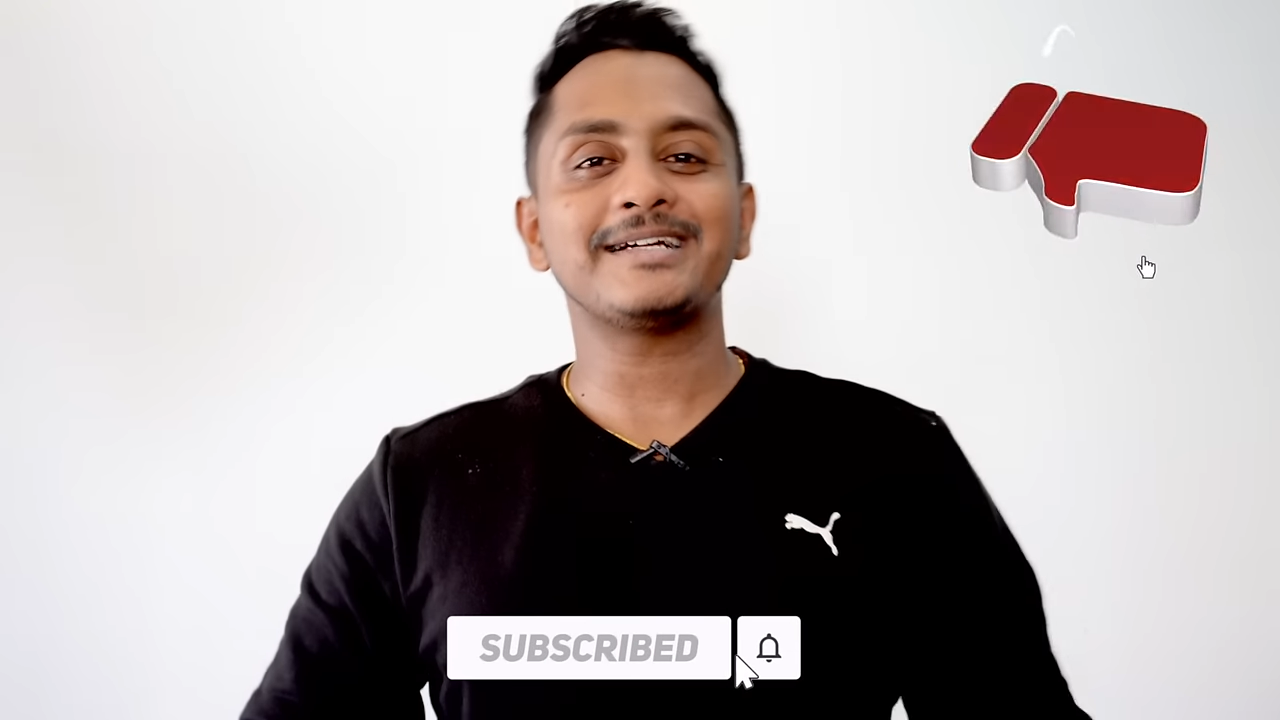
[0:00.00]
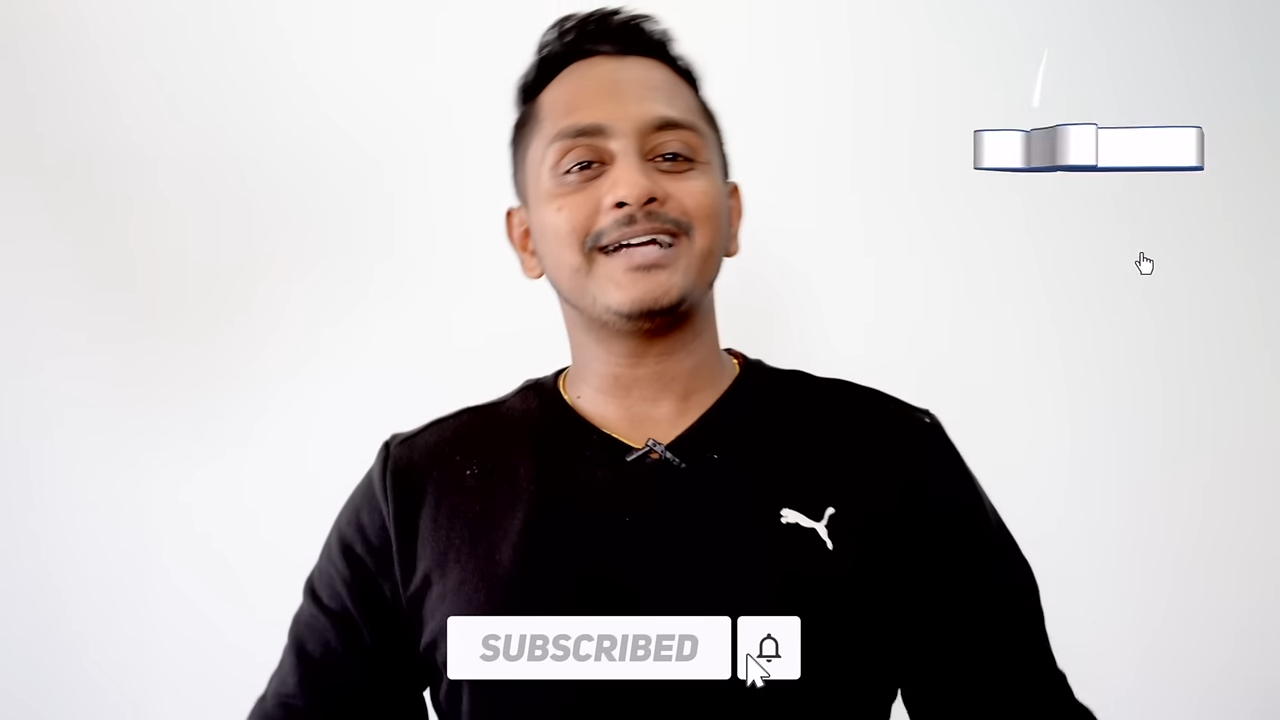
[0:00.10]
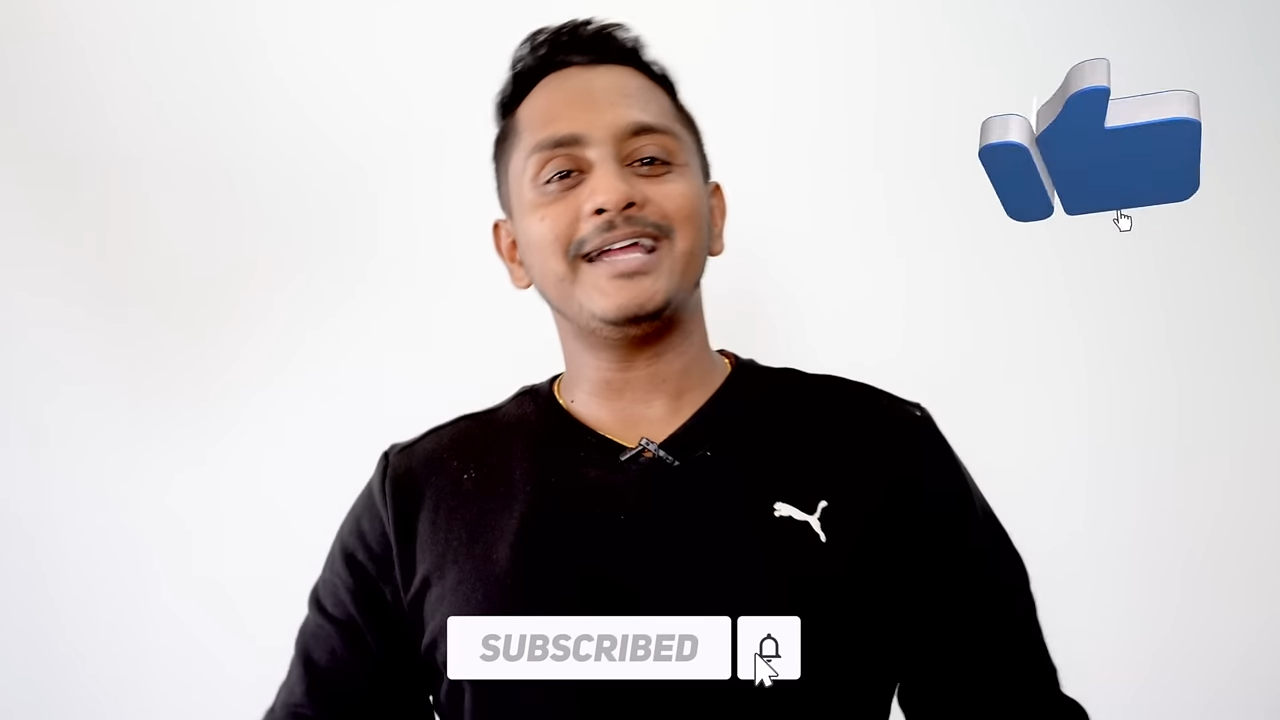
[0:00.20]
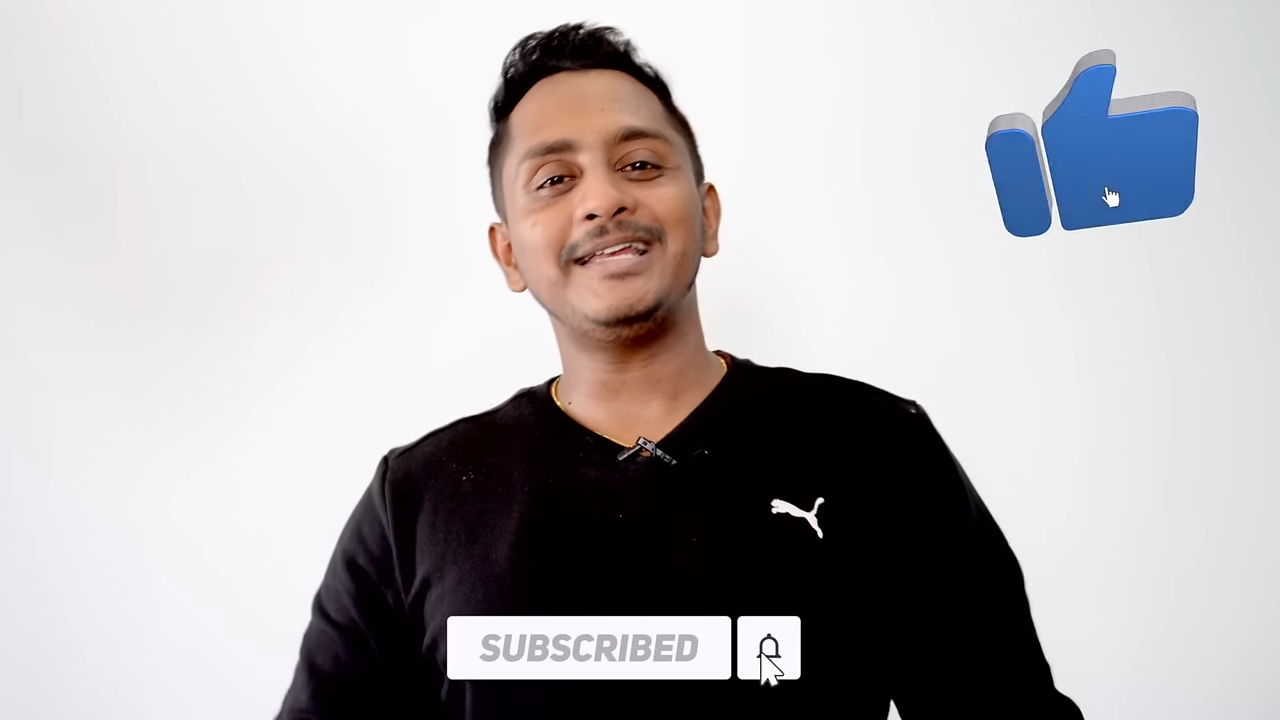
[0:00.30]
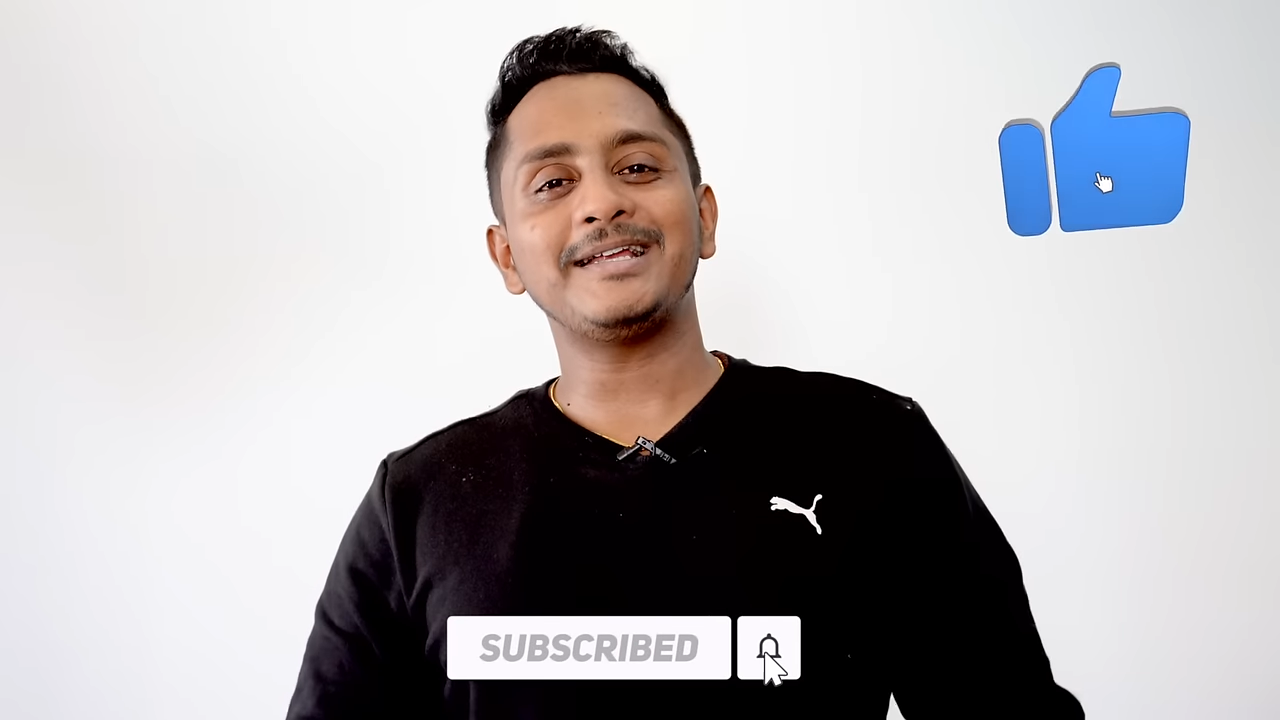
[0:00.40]

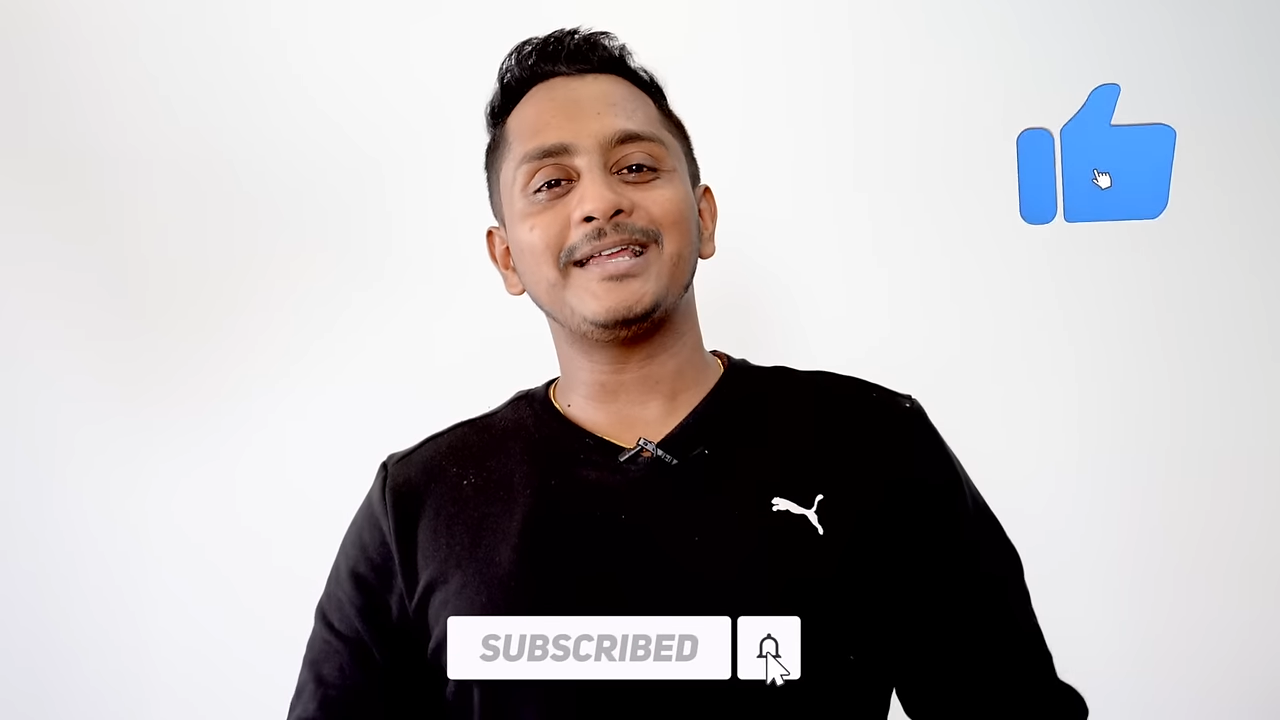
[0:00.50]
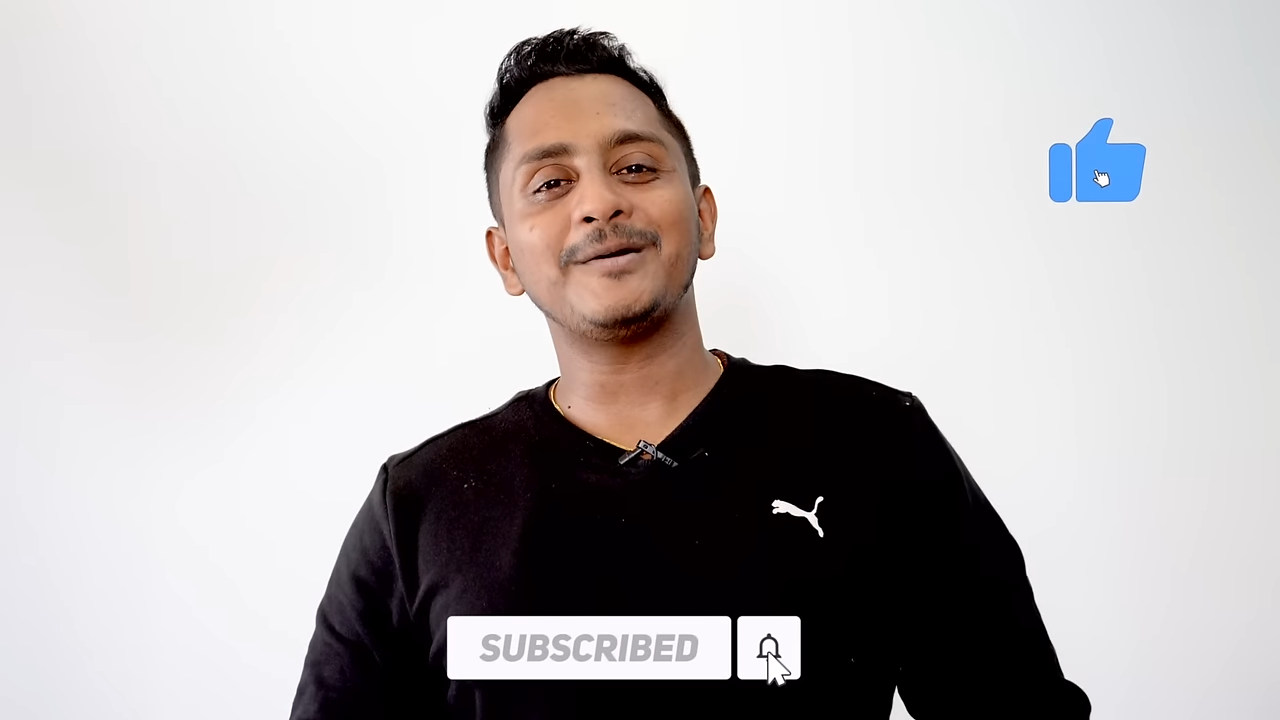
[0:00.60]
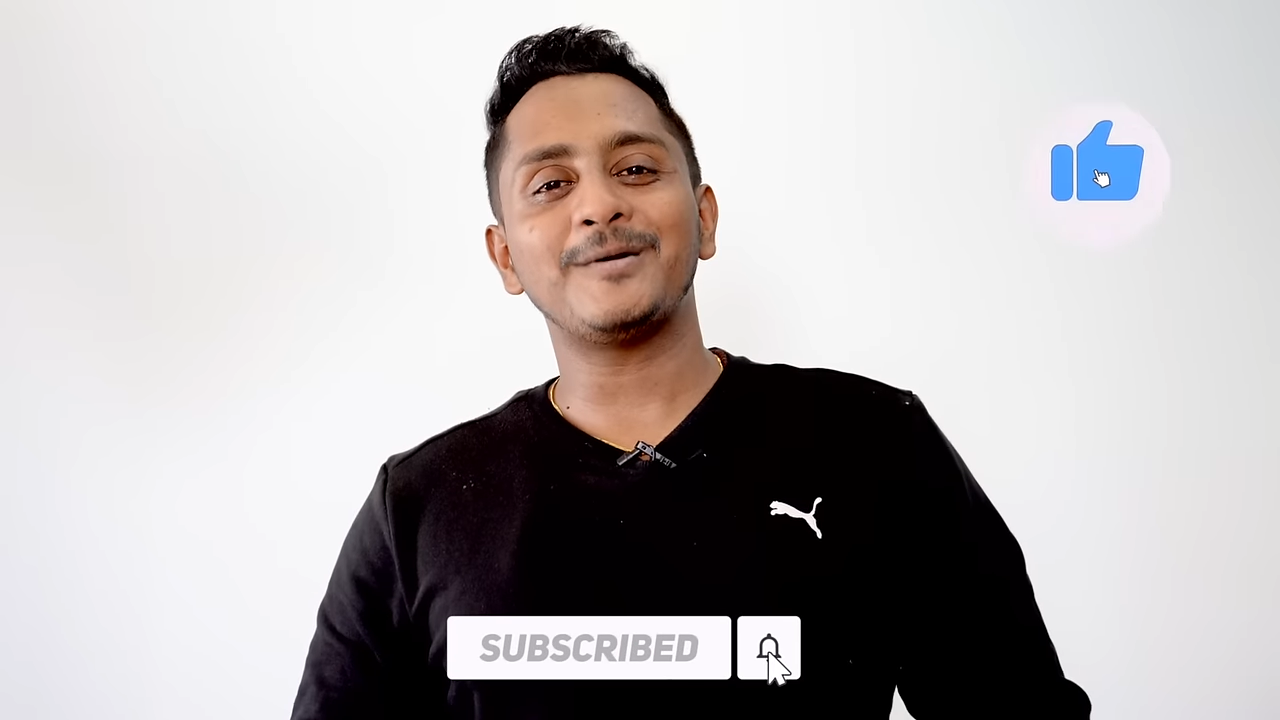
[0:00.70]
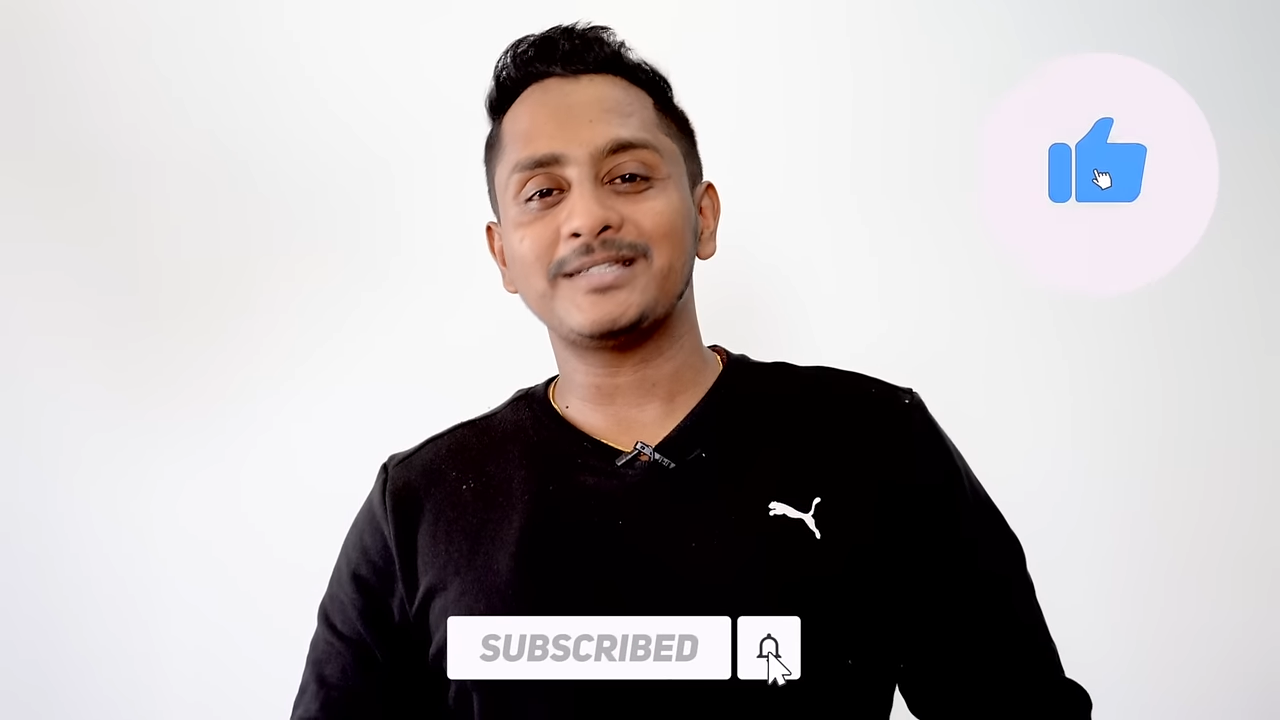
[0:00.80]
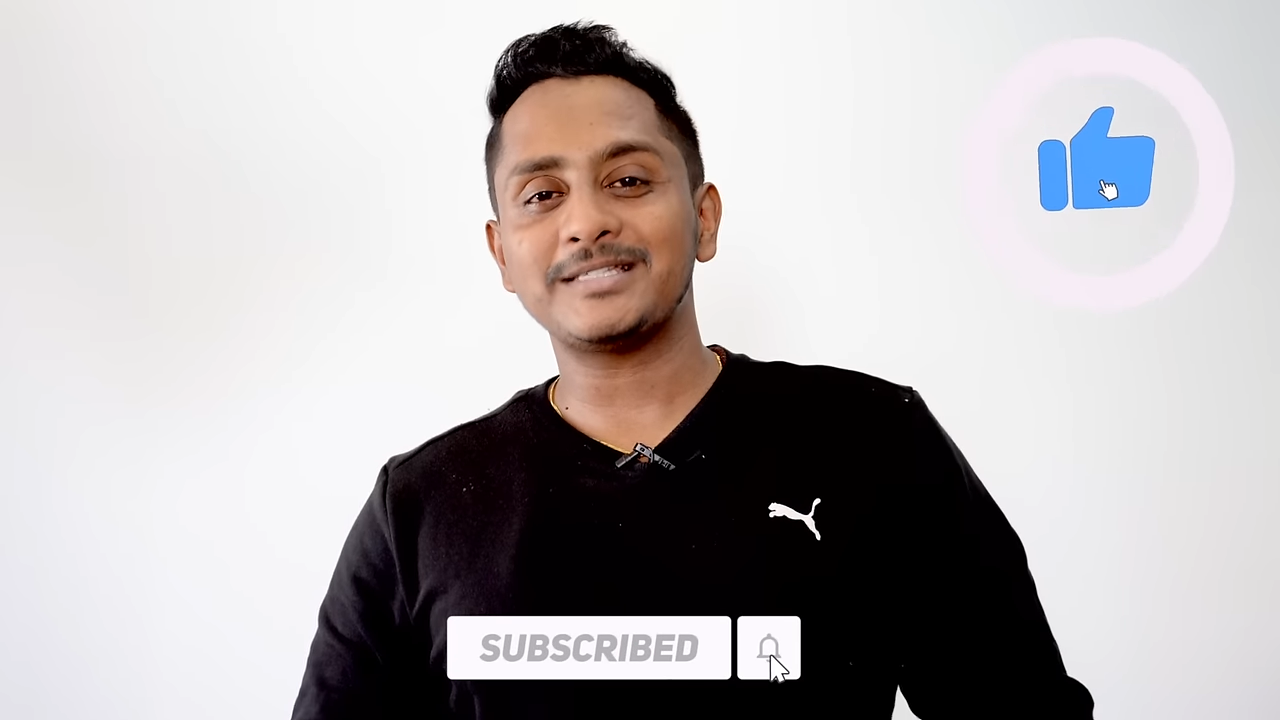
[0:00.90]
kindly
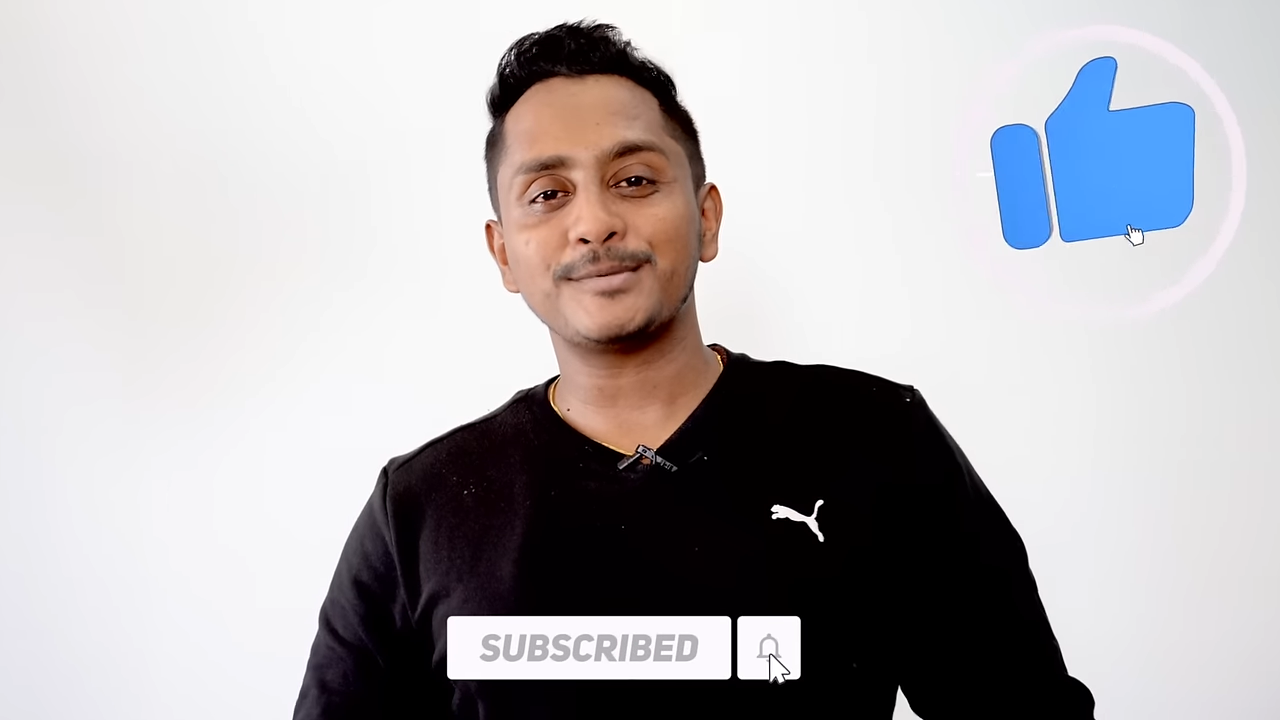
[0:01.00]
click on the